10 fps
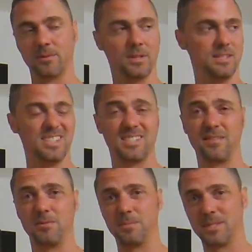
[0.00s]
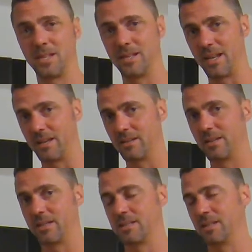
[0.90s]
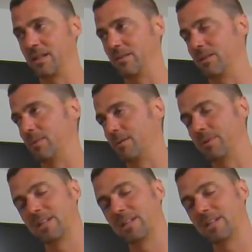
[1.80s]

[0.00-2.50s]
it's a 7% ale that's in there at the moment.